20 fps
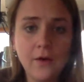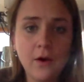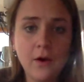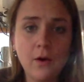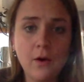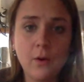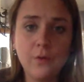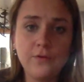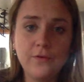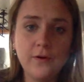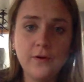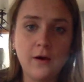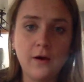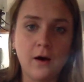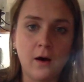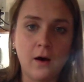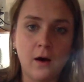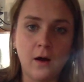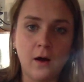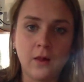
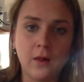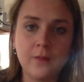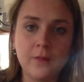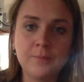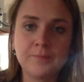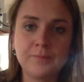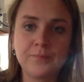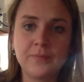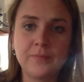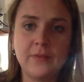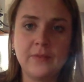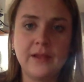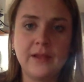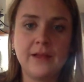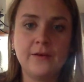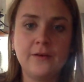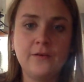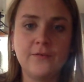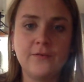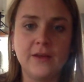Overall, the
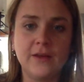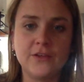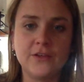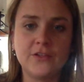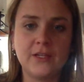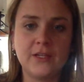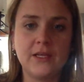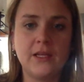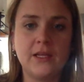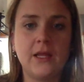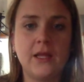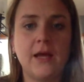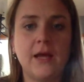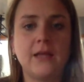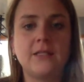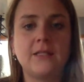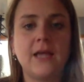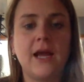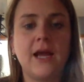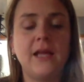intervention that
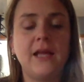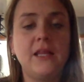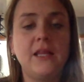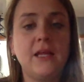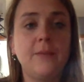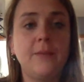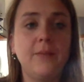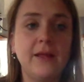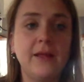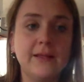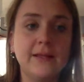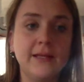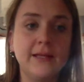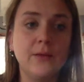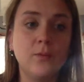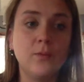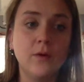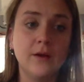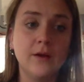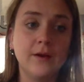I think Bailey
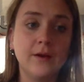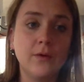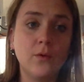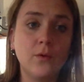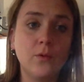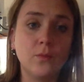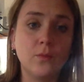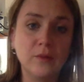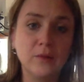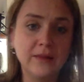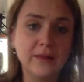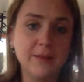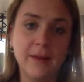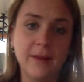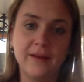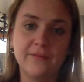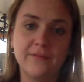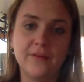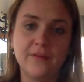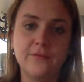would really
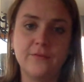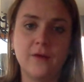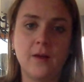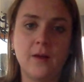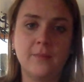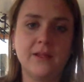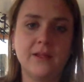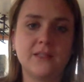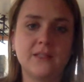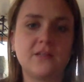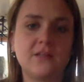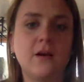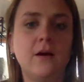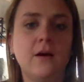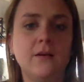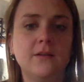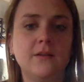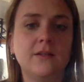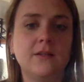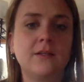benefit from is
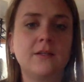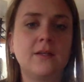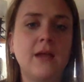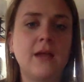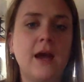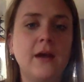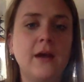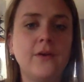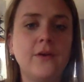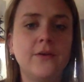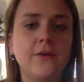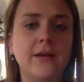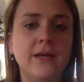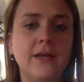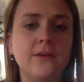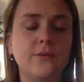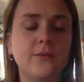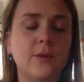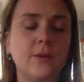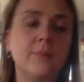called Concrete
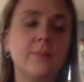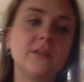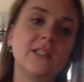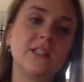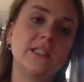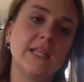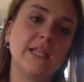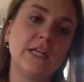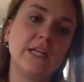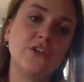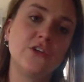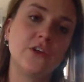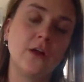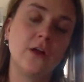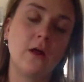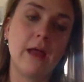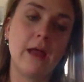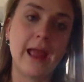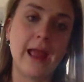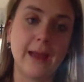
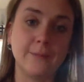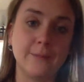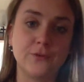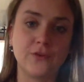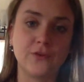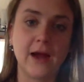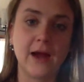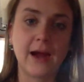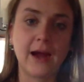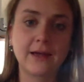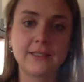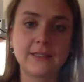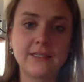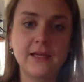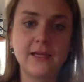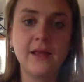Representational Abstract.